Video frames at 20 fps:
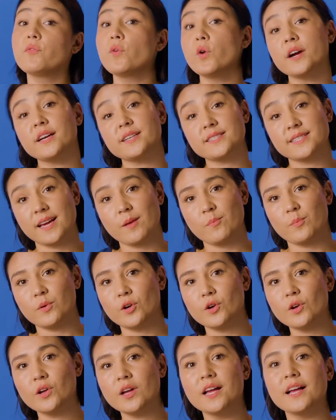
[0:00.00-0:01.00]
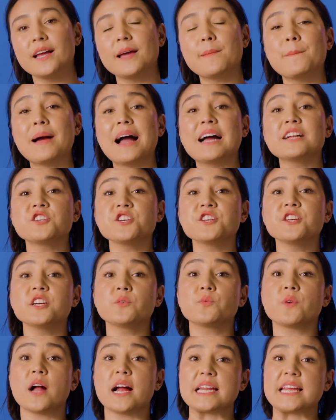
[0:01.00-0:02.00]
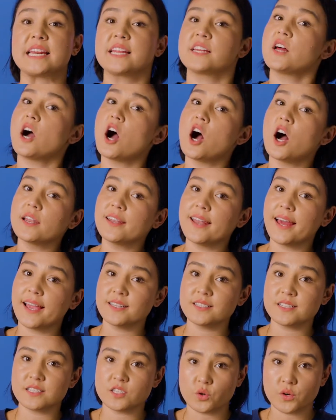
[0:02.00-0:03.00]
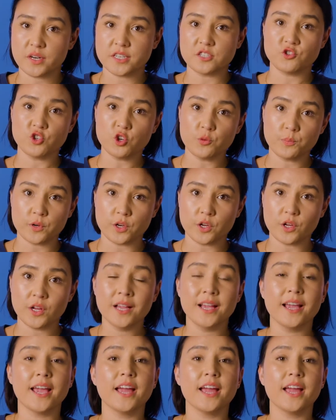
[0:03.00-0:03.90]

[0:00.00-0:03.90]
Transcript: For example, imagine you're running an online store in Drupal